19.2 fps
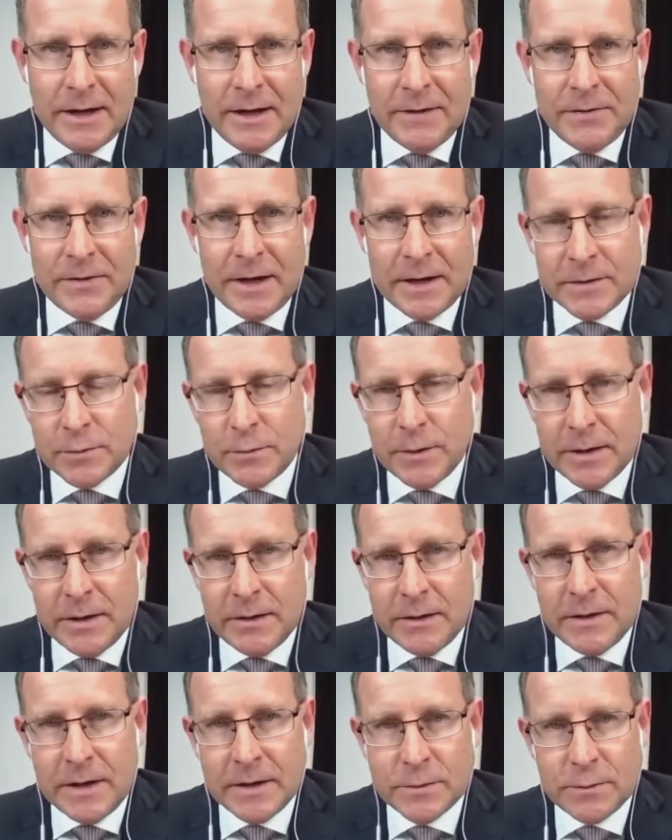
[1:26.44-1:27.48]
That's where
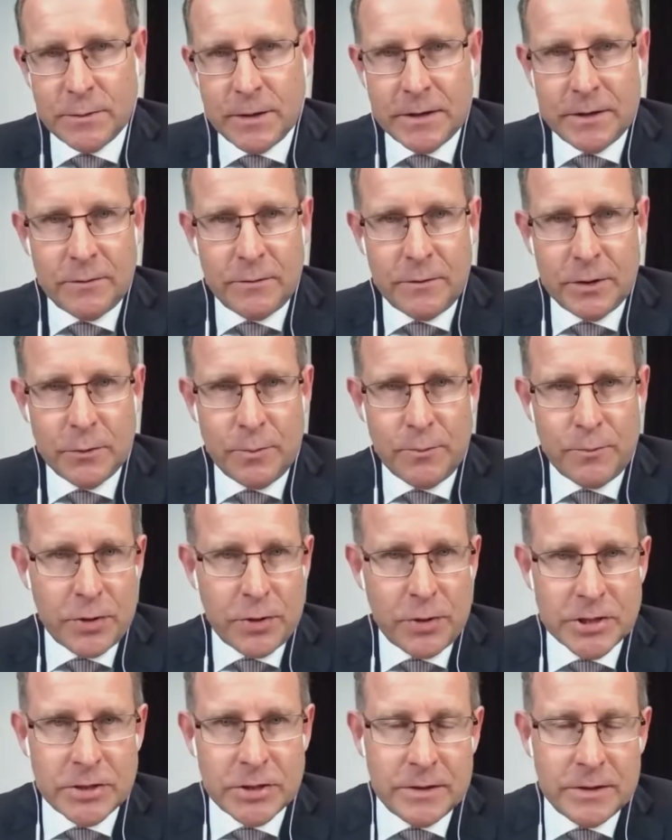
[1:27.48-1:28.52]
the real
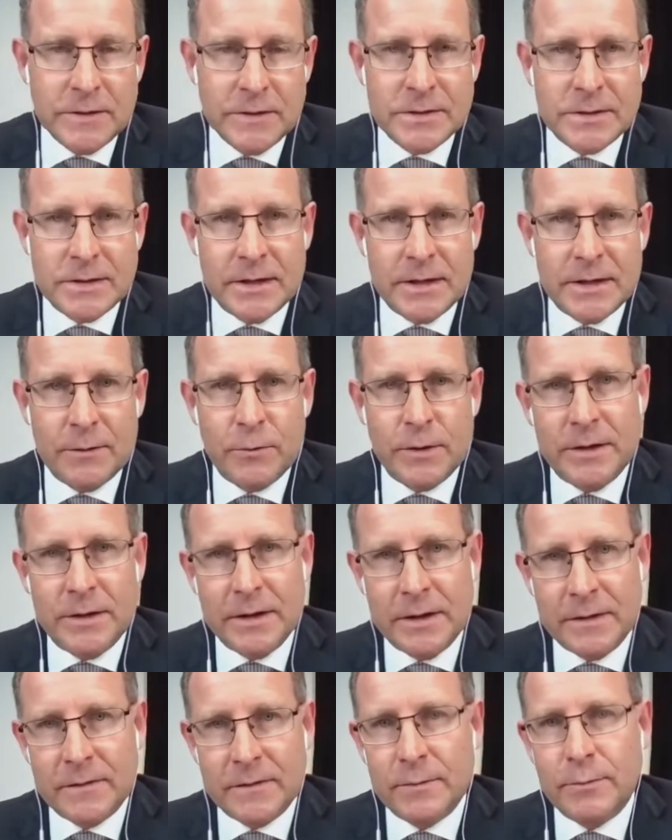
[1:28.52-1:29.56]
pressure is. We
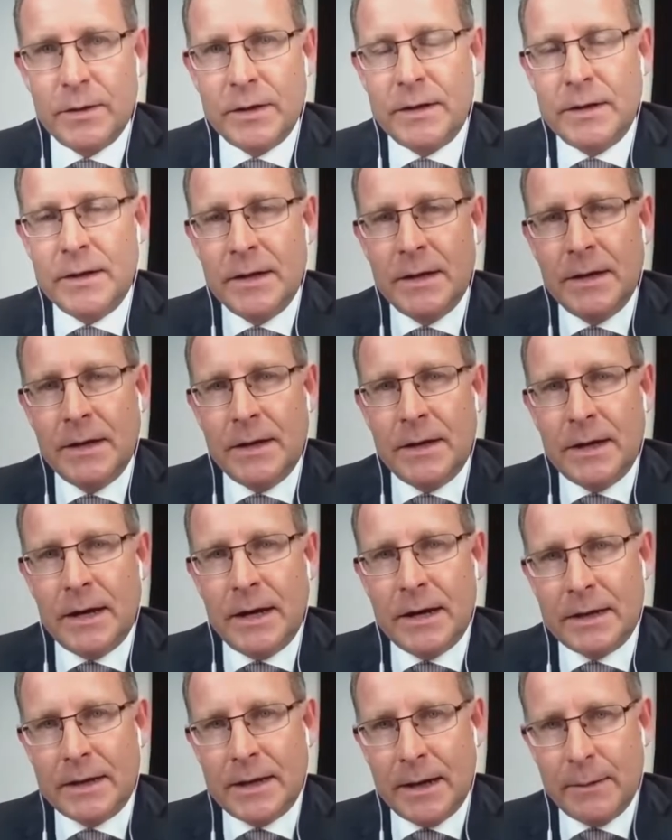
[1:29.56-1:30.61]
need to be
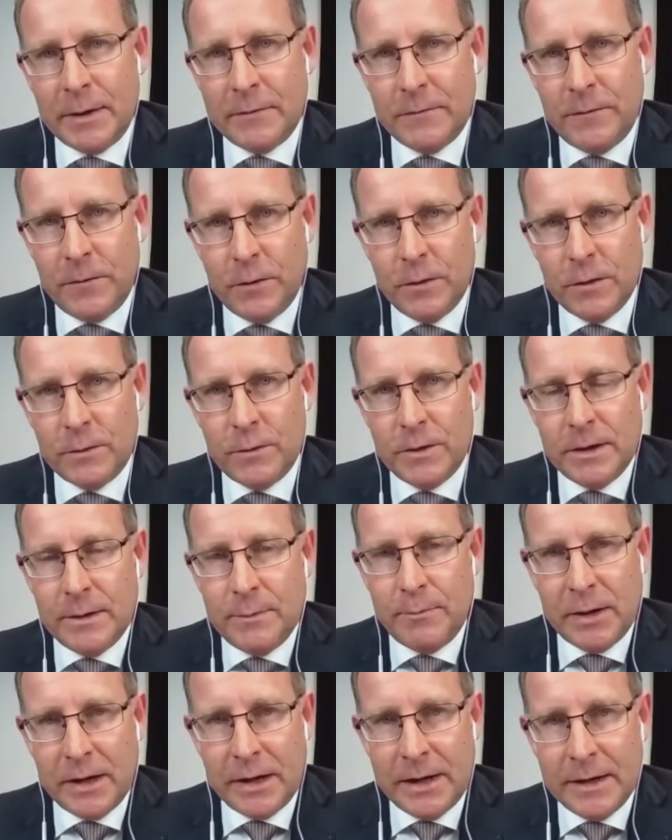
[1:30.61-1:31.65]
coming forward with a
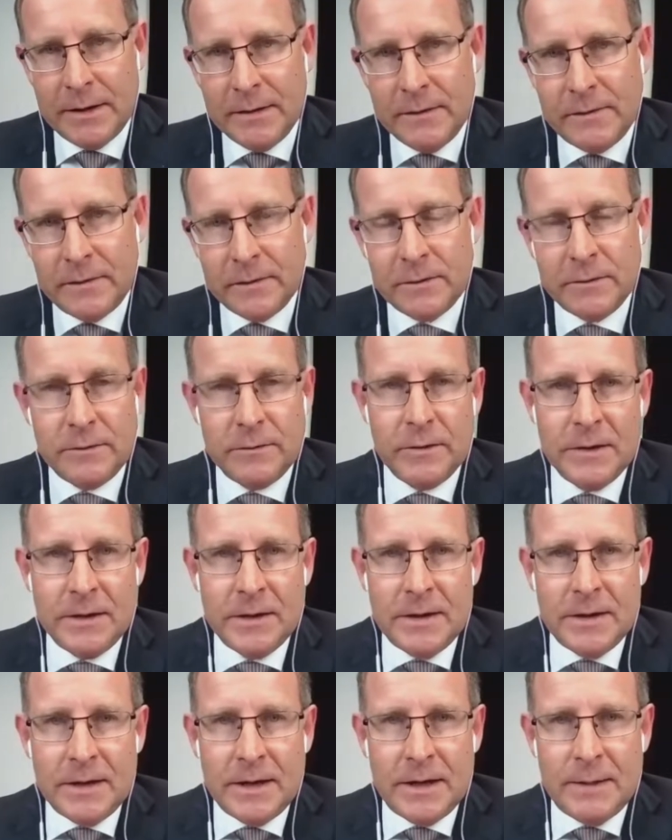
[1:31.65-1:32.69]
plan to
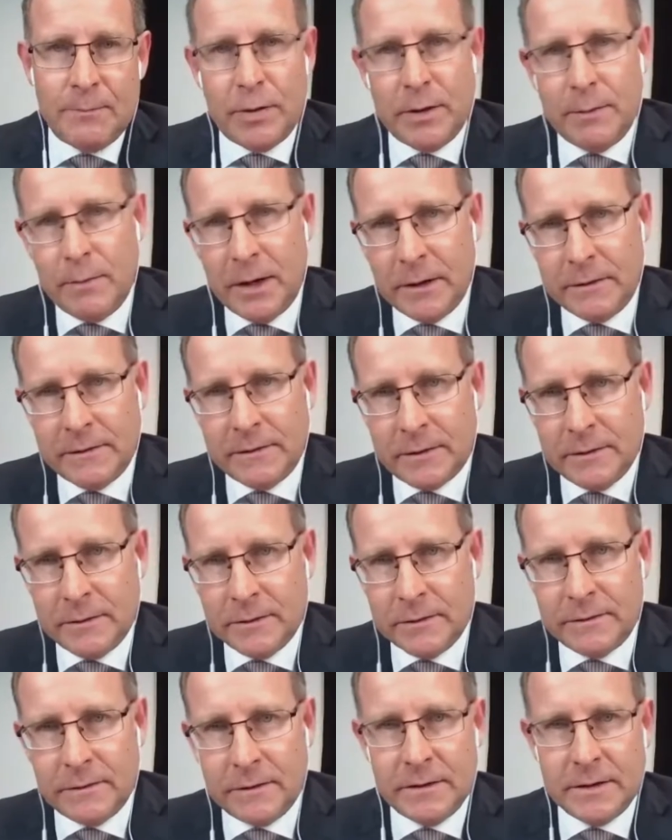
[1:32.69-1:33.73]
promote
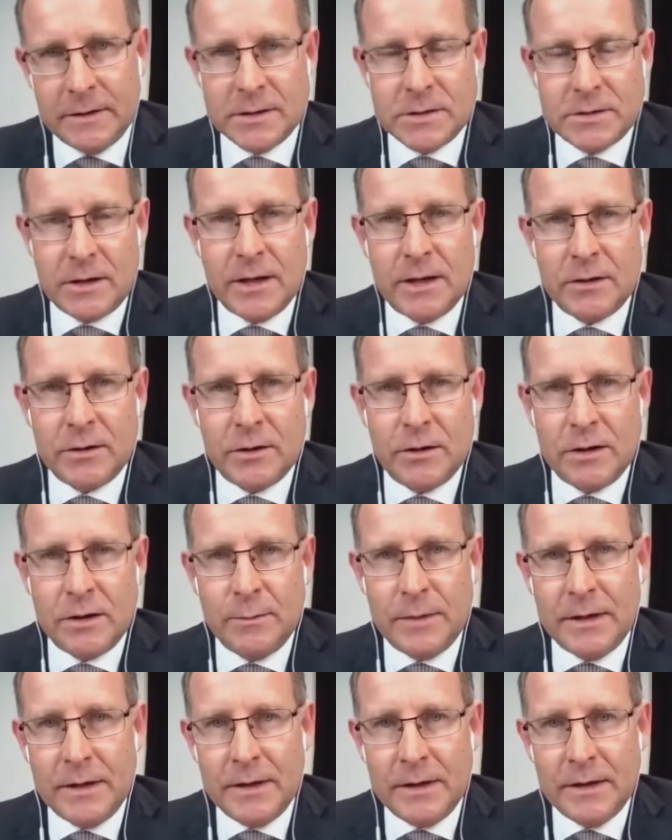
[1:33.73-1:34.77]
skills in the Australian
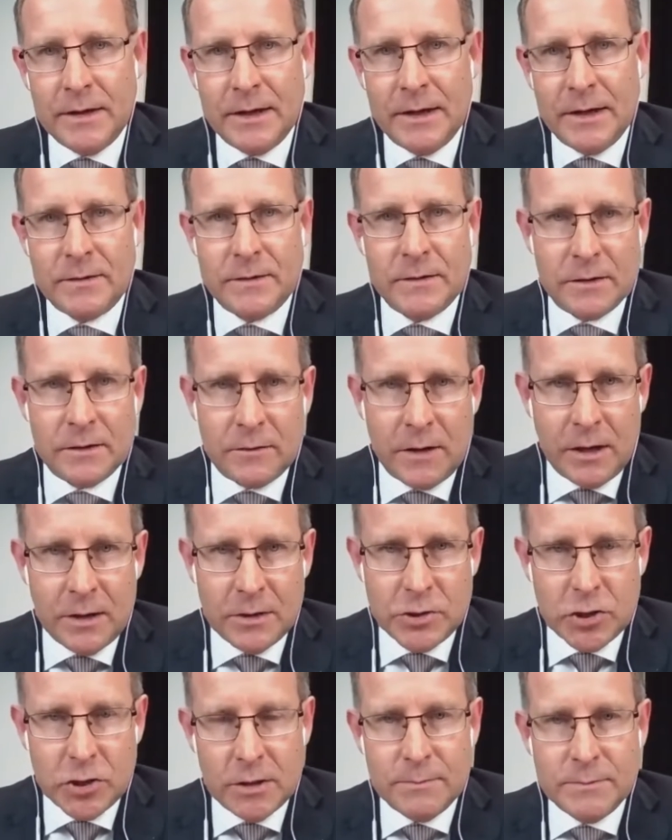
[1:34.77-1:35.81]
economy, to grow
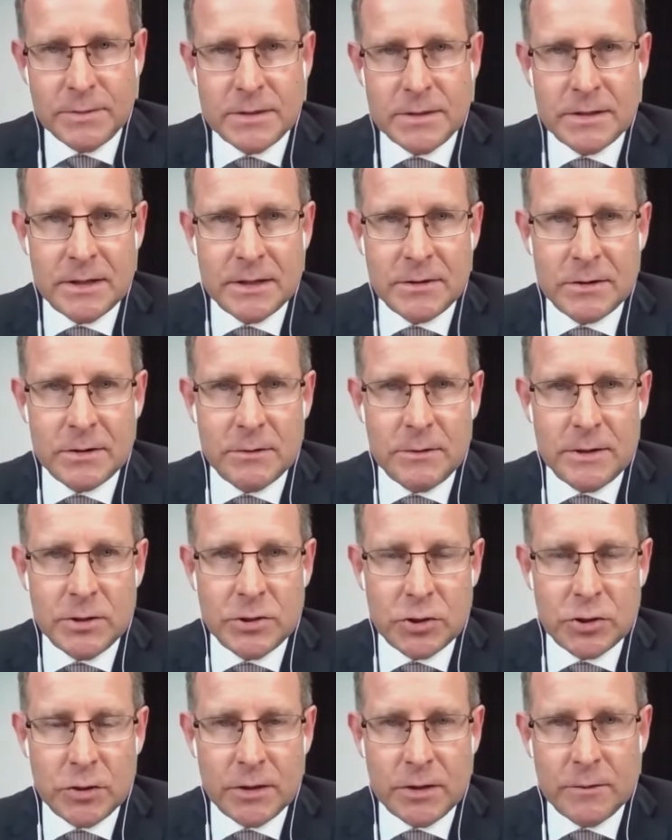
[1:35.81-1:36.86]
jobs, to
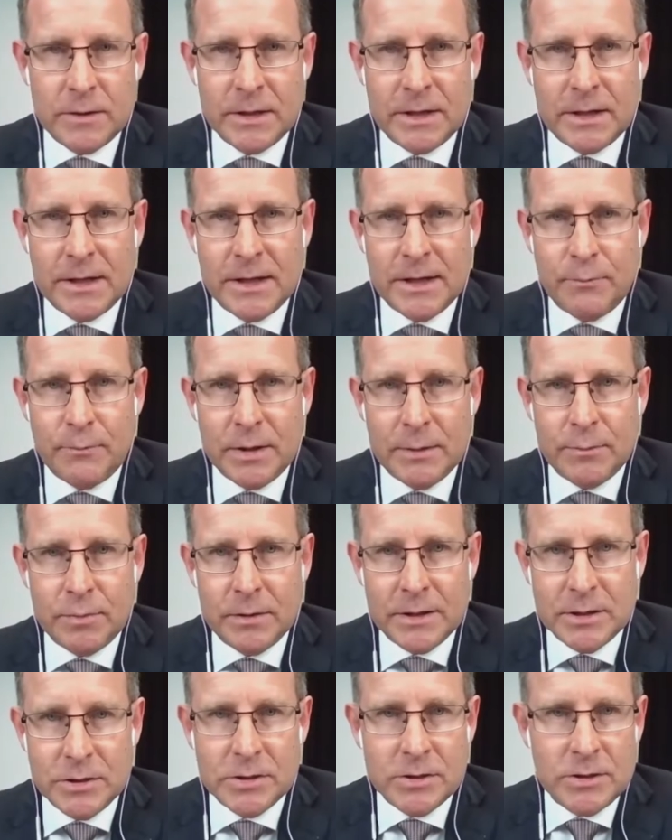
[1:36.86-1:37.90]
ensure that we can get people
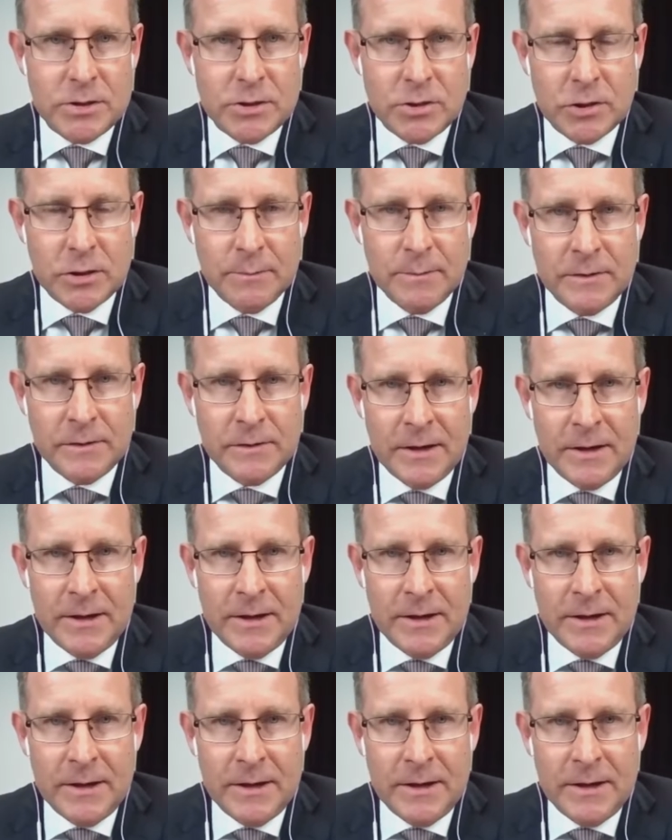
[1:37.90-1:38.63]
into the jobs.